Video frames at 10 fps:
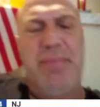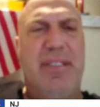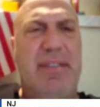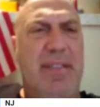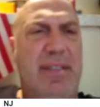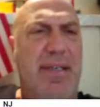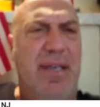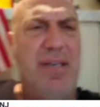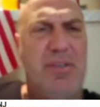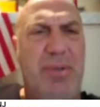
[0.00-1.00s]
I mean,
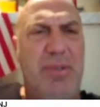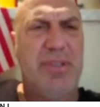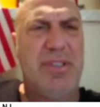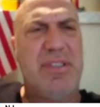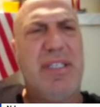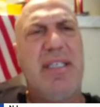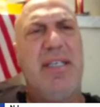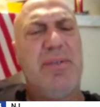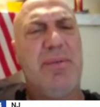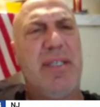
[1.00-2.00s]
other polls are saying
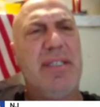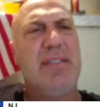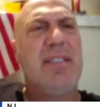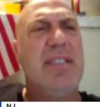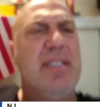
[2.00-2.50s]
otherwise,